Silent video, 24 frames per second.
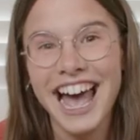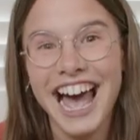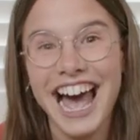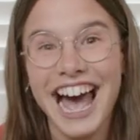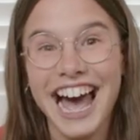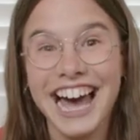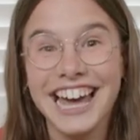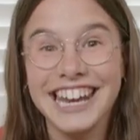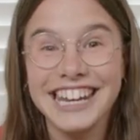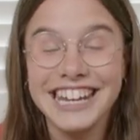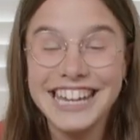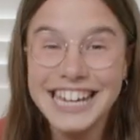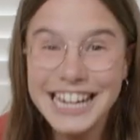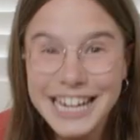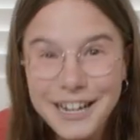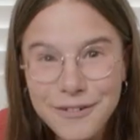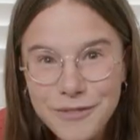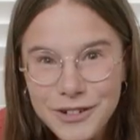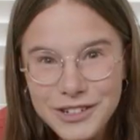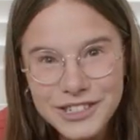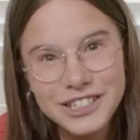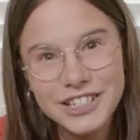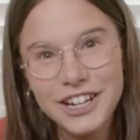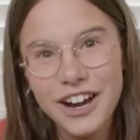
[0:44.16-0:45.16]
and he
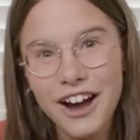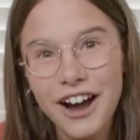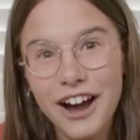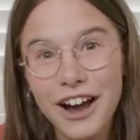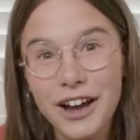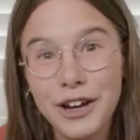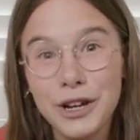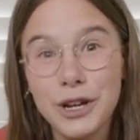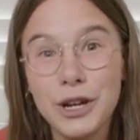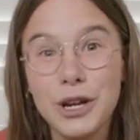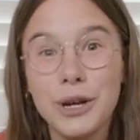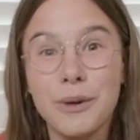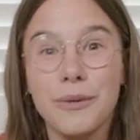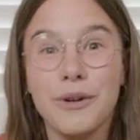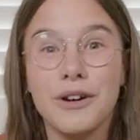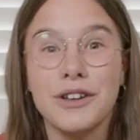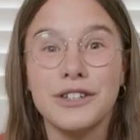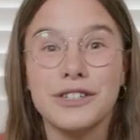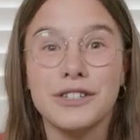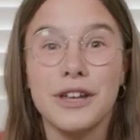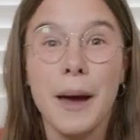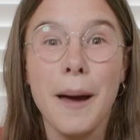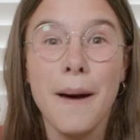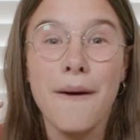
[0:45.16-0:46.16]
was a guy who
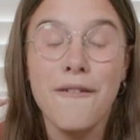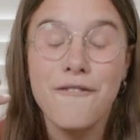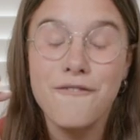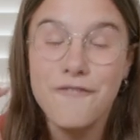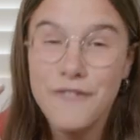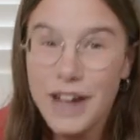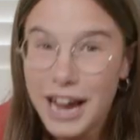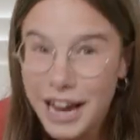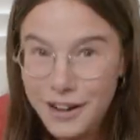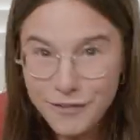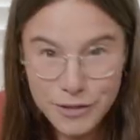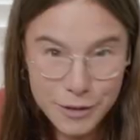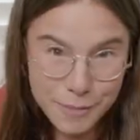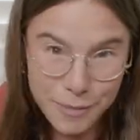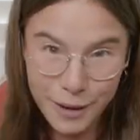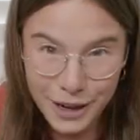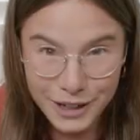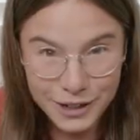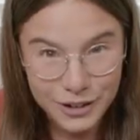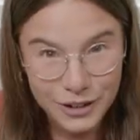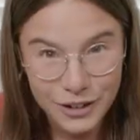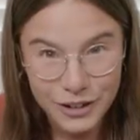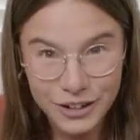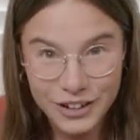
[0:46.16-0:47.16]
was favoured by
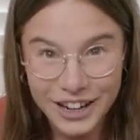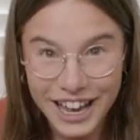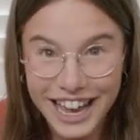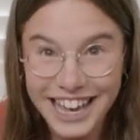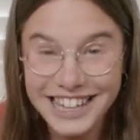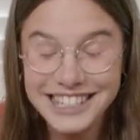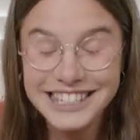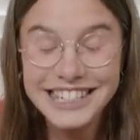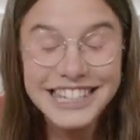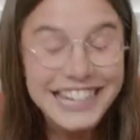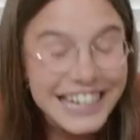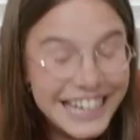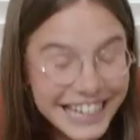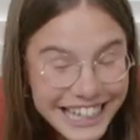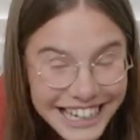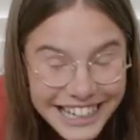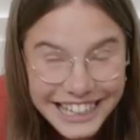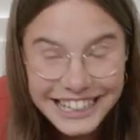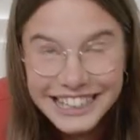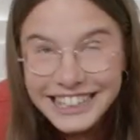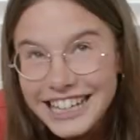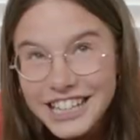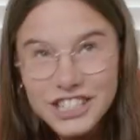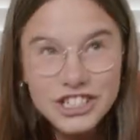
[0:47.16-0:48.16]
God, as he could
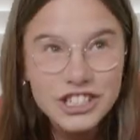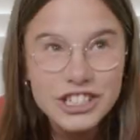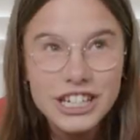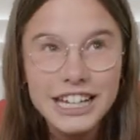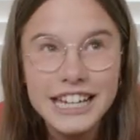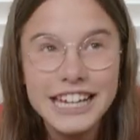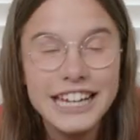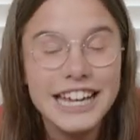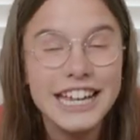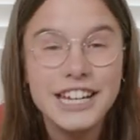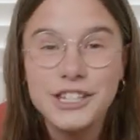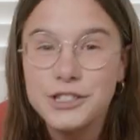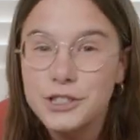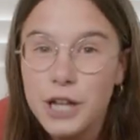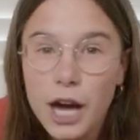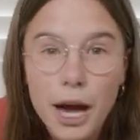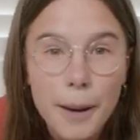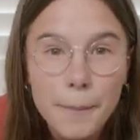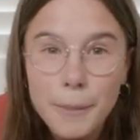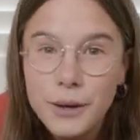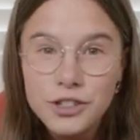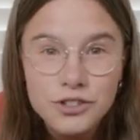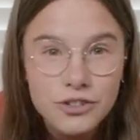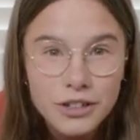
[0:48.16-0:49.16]
literally
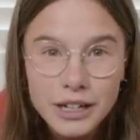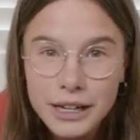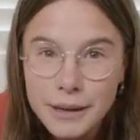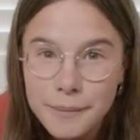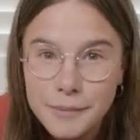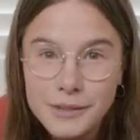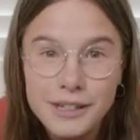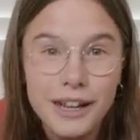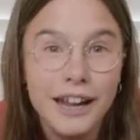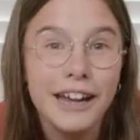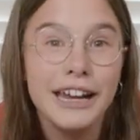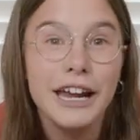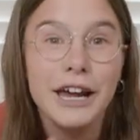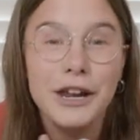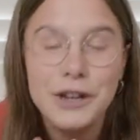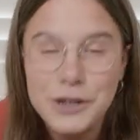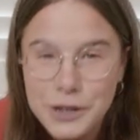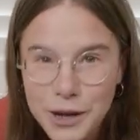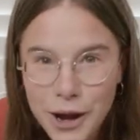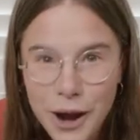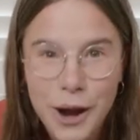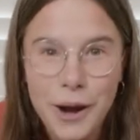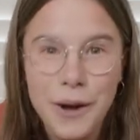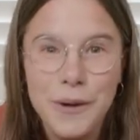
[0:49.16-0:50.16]
interpret dreams like
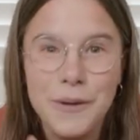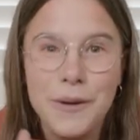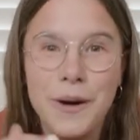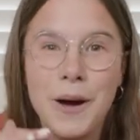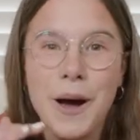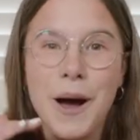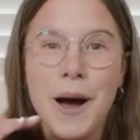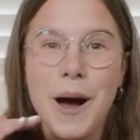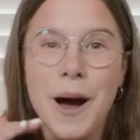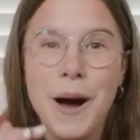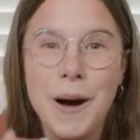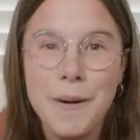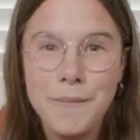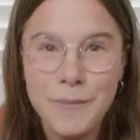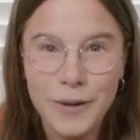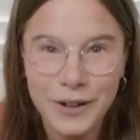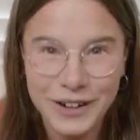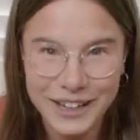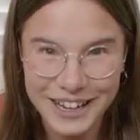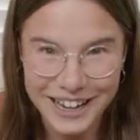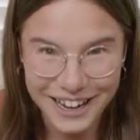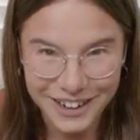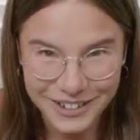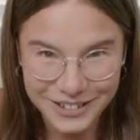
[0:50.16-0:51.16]

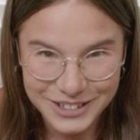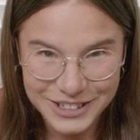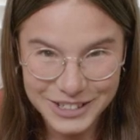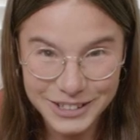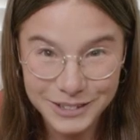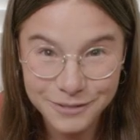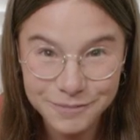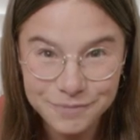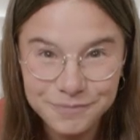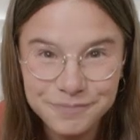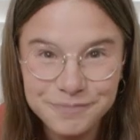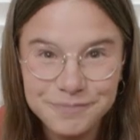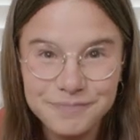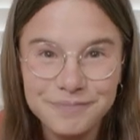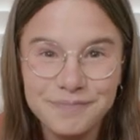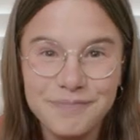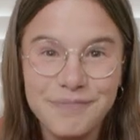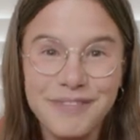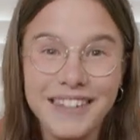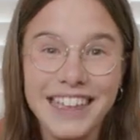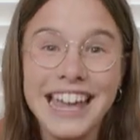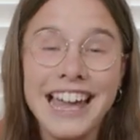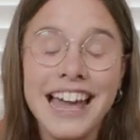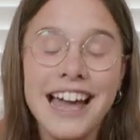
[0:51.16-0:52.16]
nobody else.
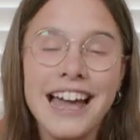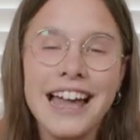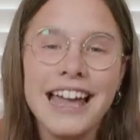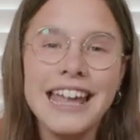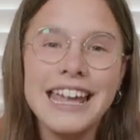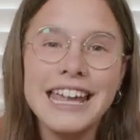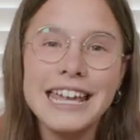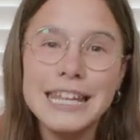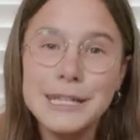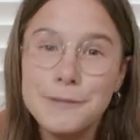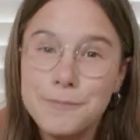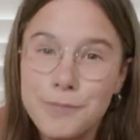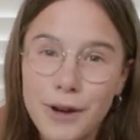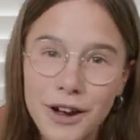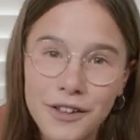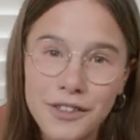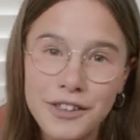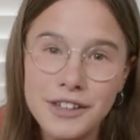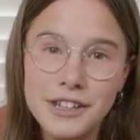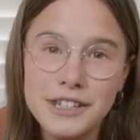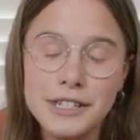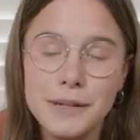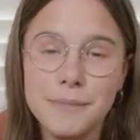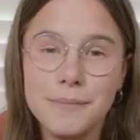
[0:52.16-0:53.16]
His
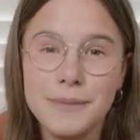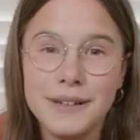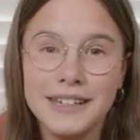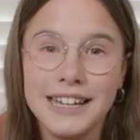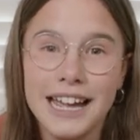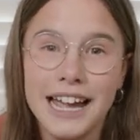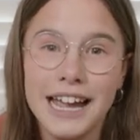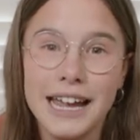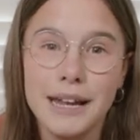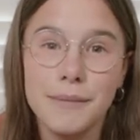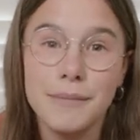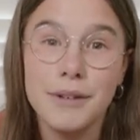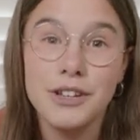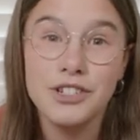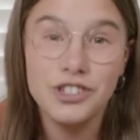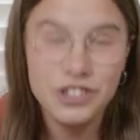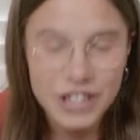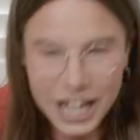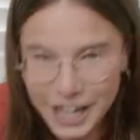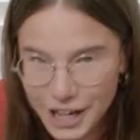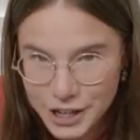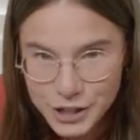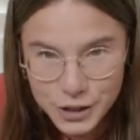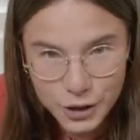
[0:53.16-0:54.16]
brothers became
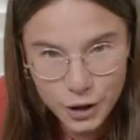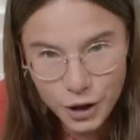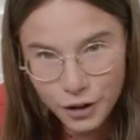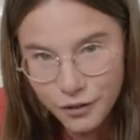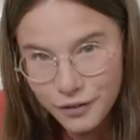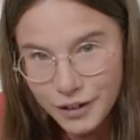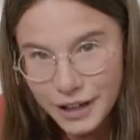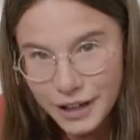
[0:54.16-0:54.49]
jealous of